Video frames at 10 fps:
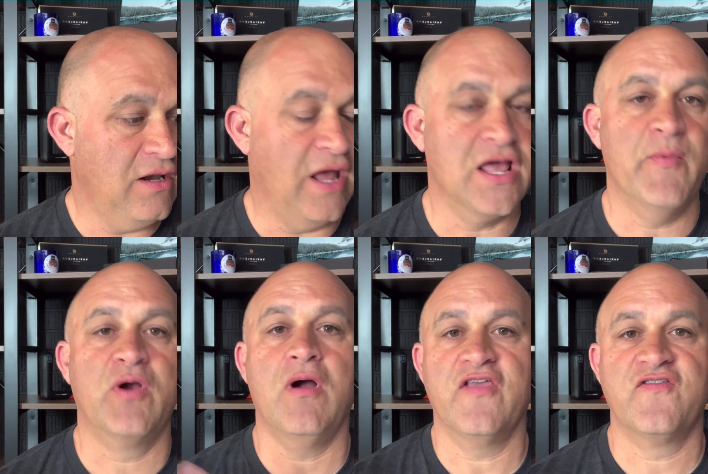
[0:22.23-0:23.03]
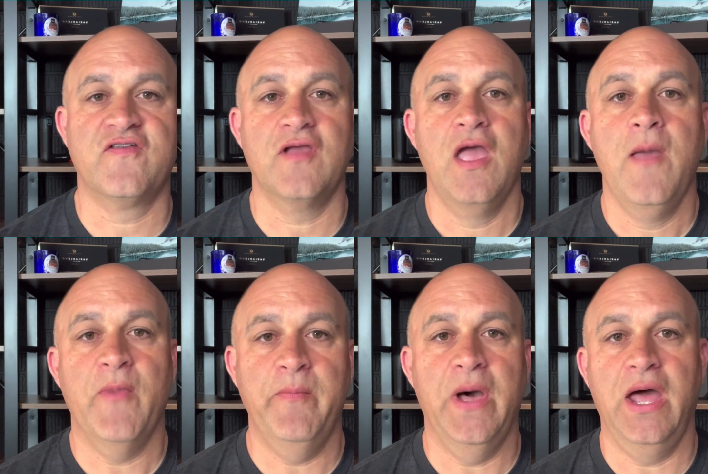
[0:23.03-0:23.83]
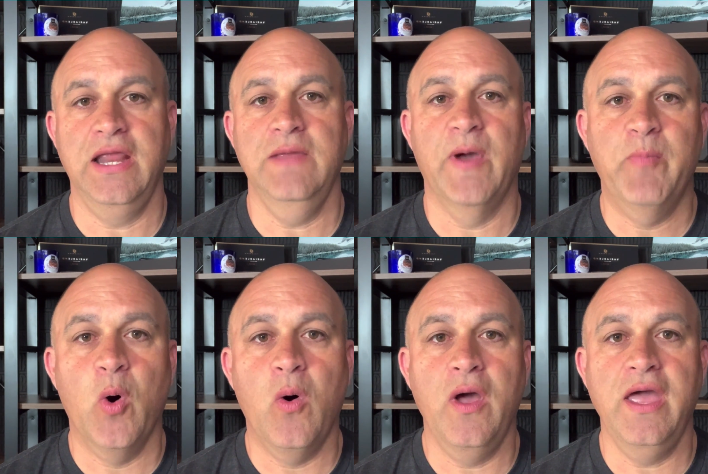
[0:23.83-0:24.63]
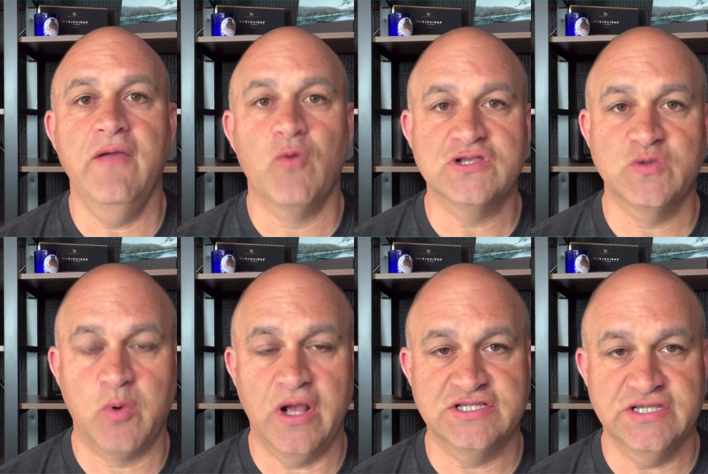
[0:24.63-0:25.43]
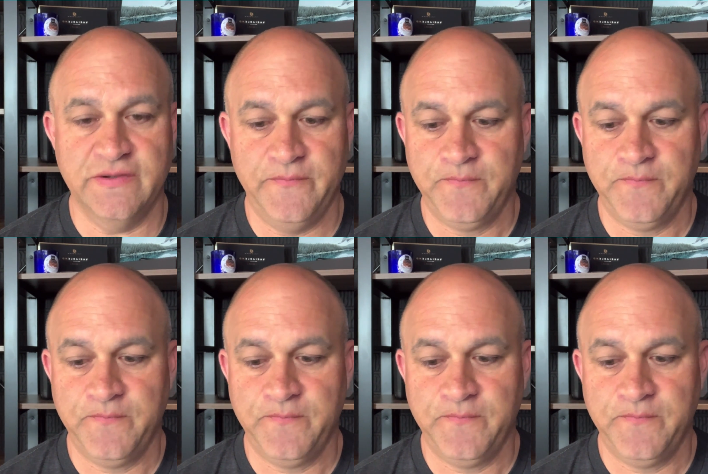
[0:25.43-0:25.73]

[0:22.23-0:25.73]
I come across my buddy, my boy, Russell Brunson.